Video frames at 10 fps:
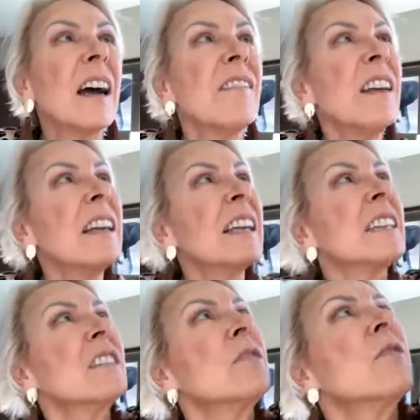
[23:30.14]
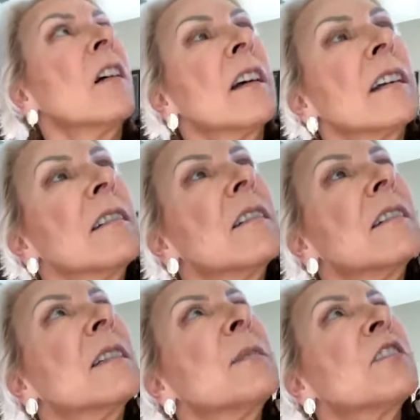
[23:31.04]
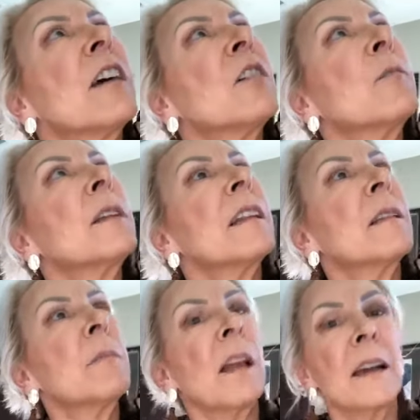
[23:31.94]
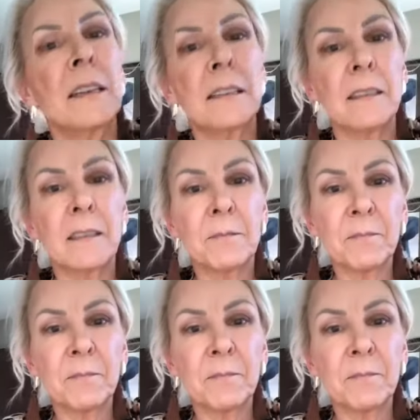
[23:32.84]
I feel like it's too dark. Let me try opening the blinds.